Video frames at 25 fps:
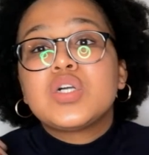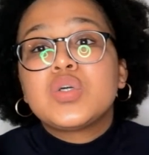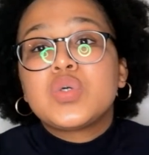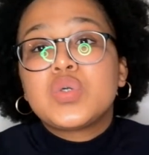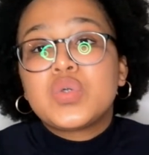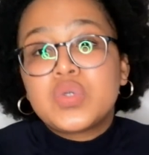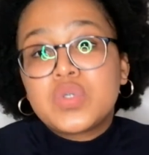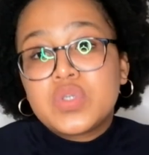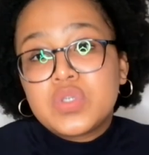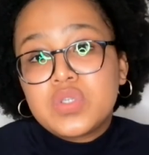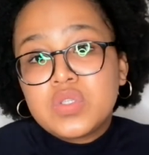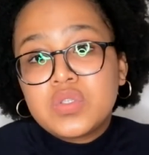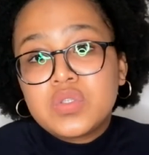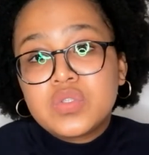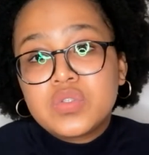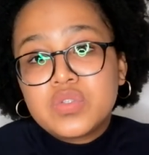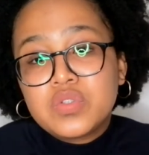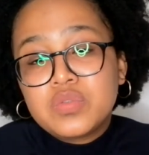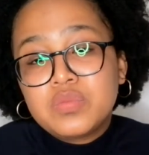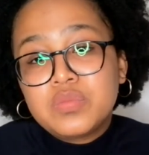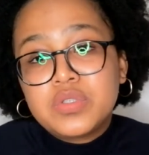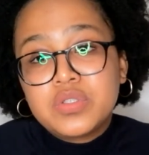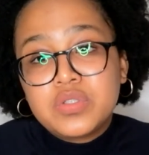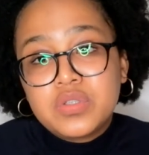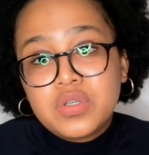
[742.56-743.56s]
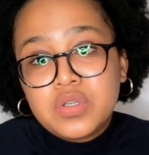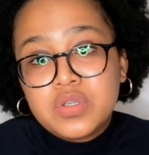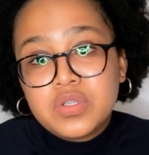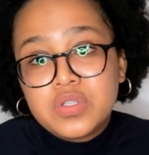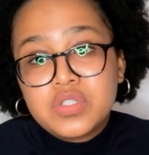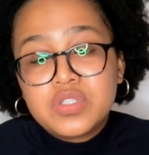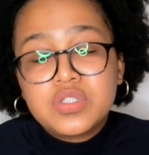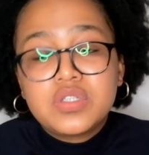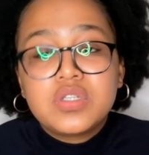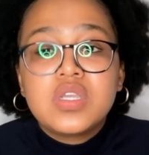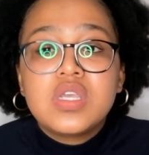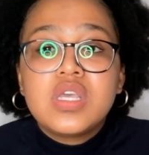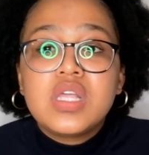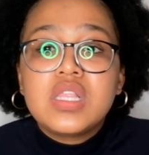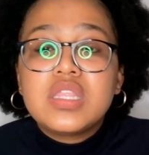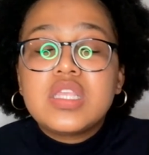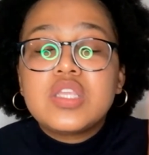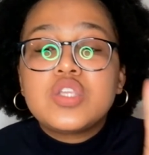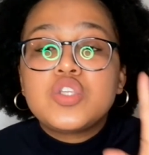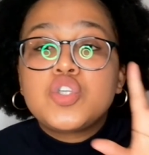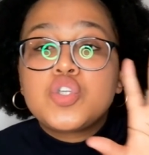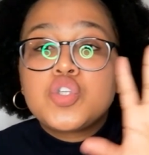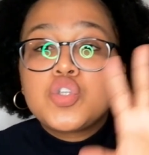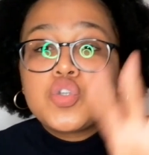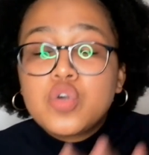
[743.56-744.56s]
Oh my gosh.
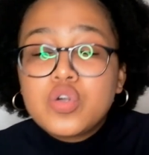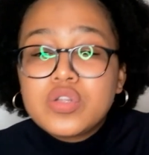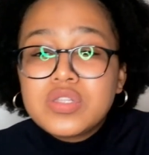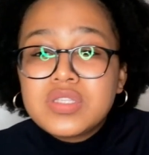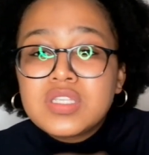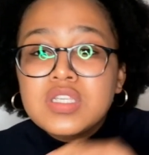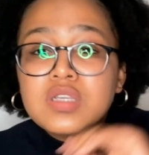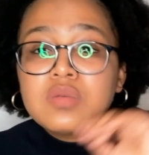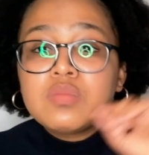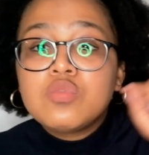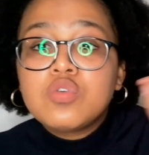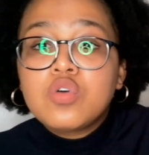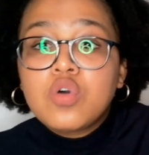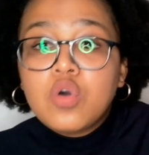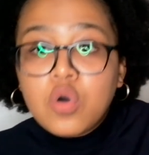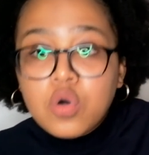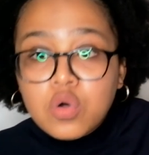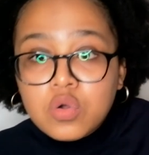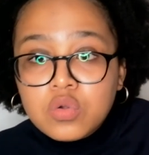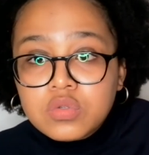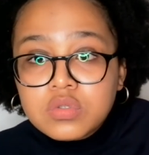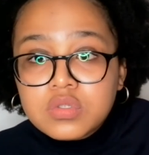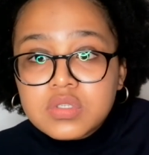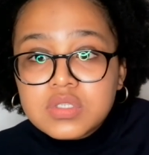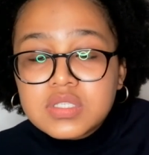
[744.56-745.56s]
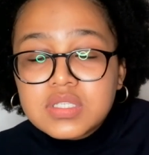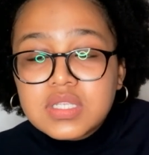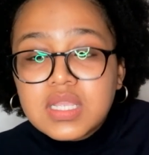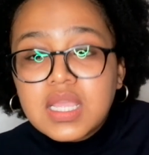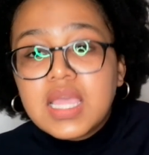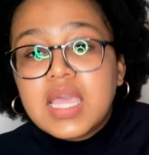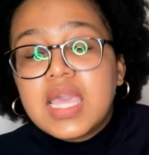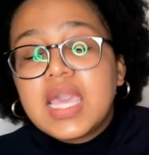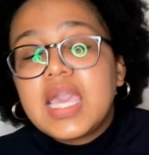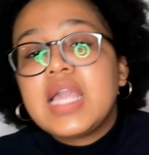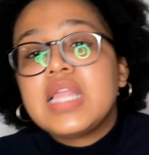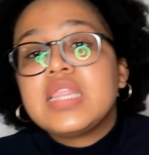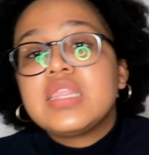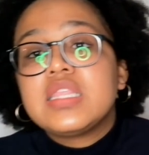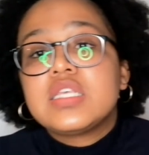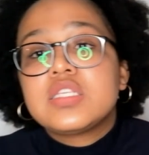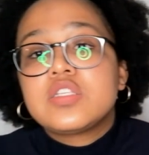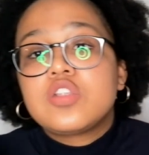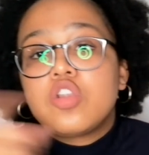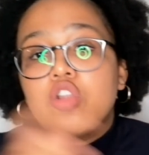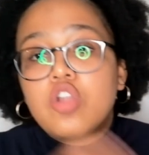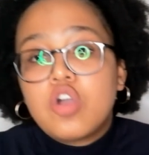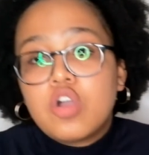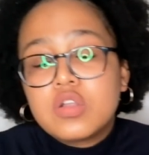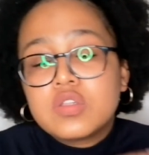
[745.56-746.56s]
There's short-term goals and there's
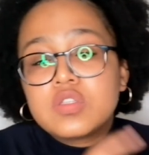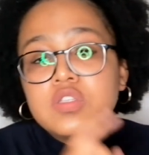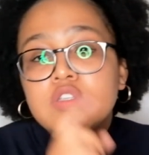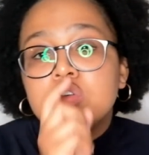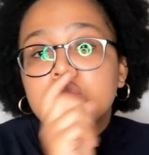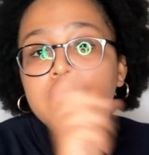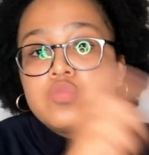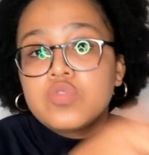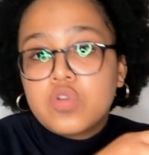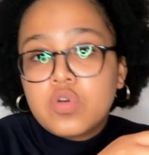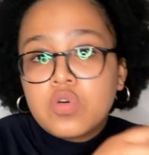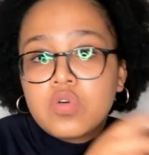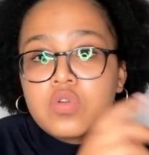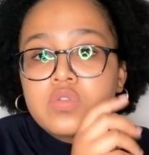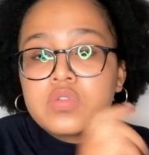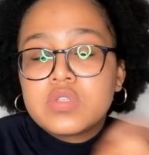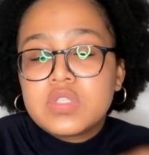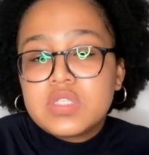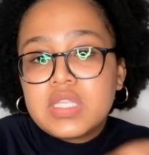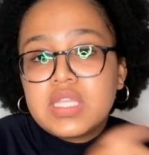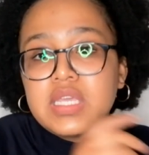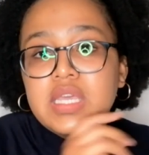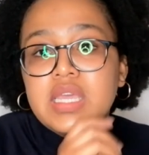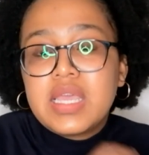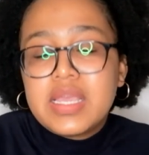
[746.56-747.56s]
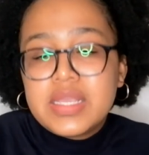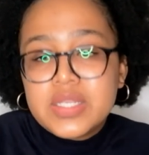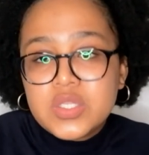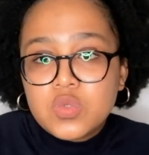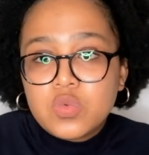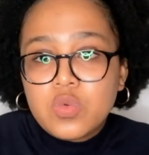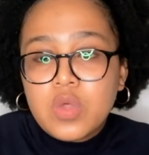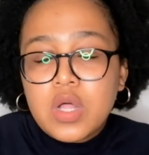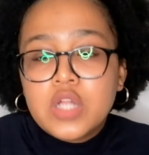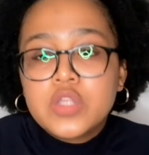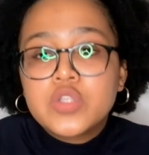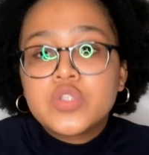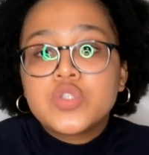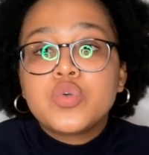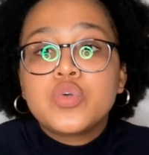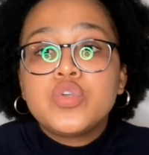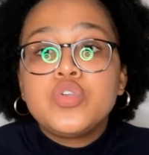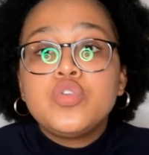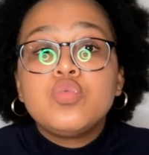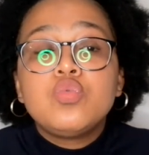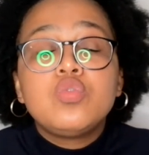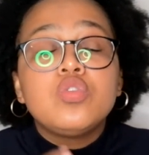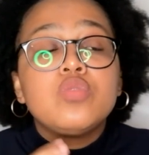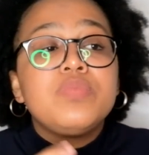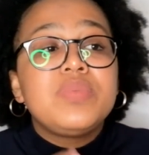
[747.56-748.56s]
long-term goals there as well. So
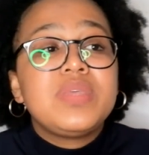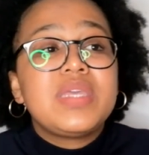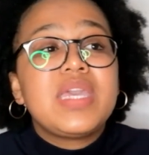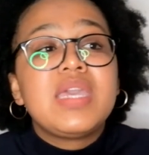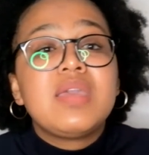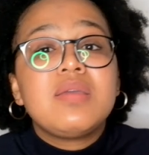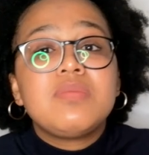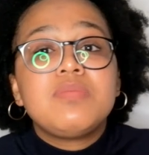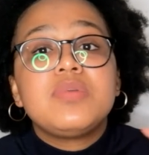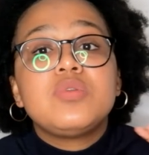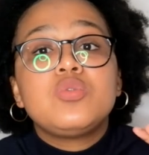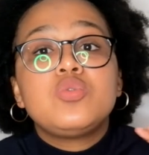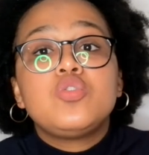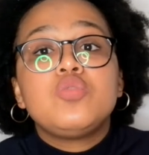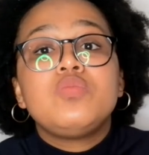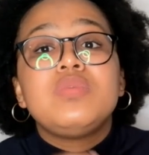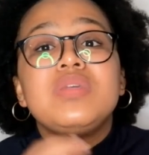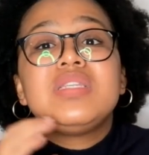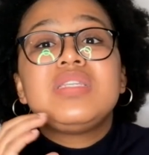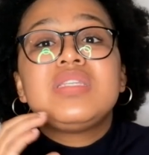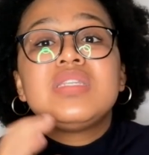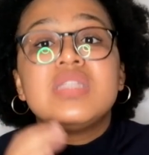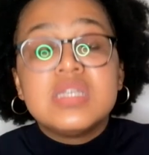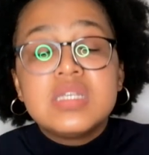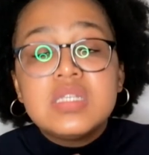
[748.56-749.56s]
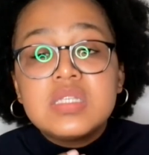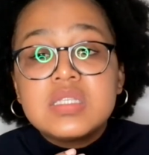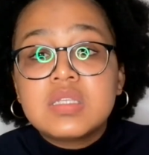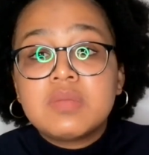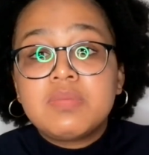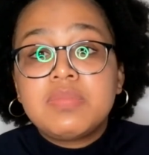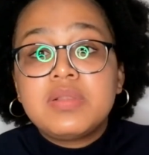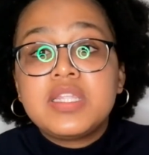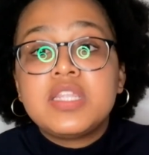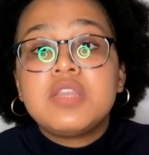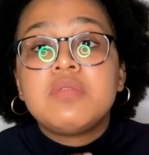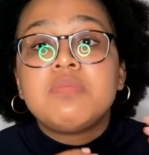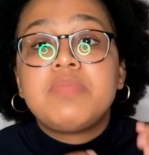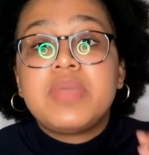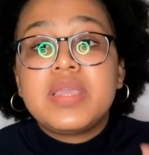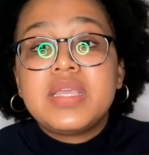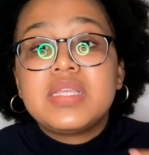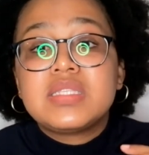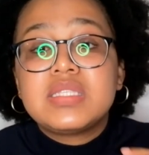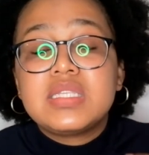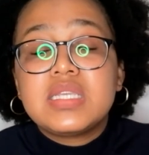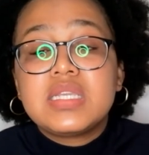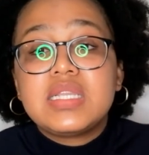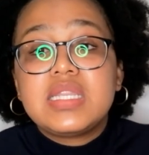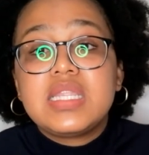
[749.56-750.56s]
you will be able to be disciplined
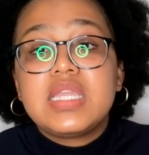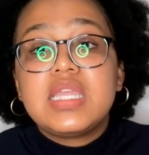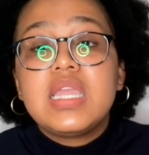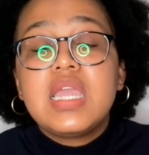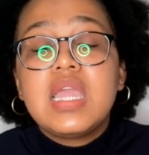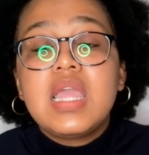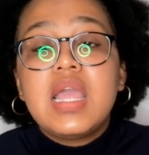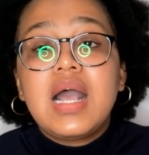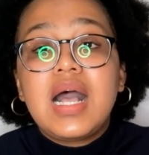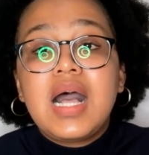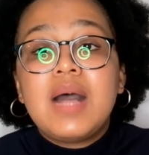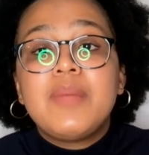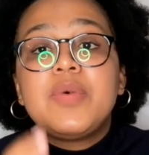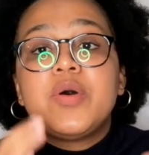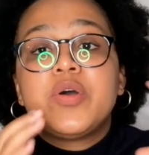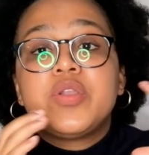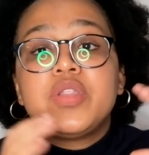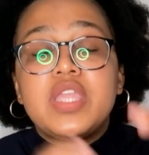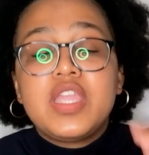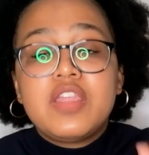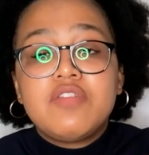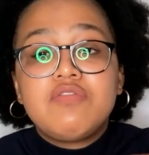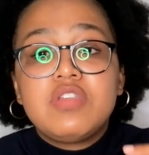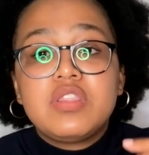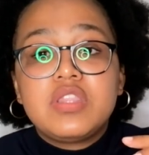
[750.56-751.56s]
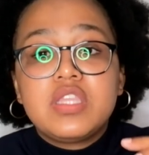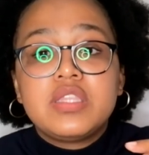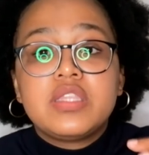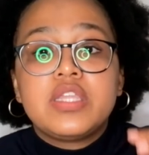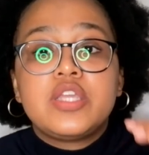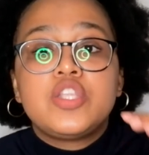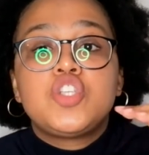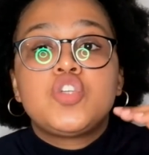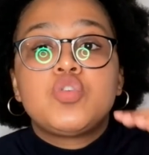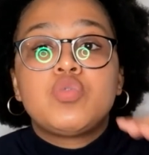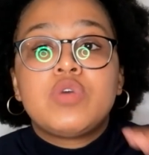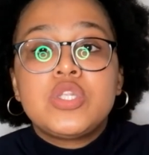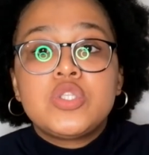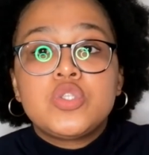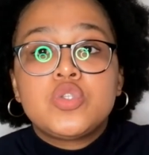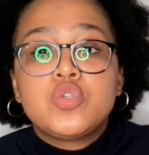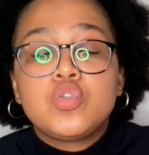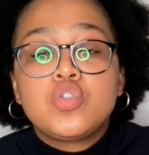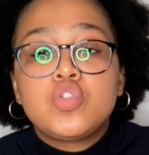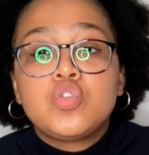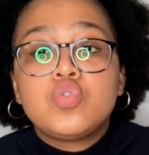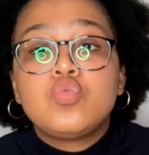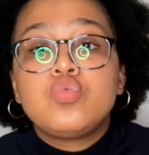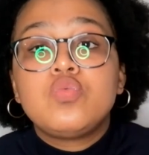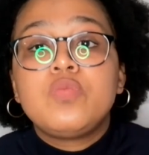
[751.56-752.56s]
basically about everything that you want to
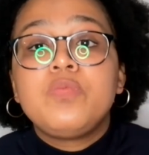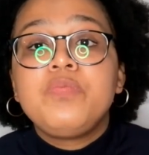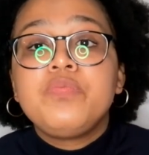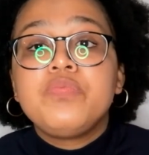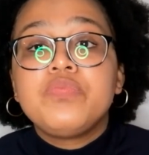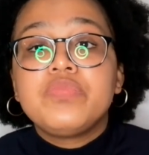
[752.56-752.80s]
do.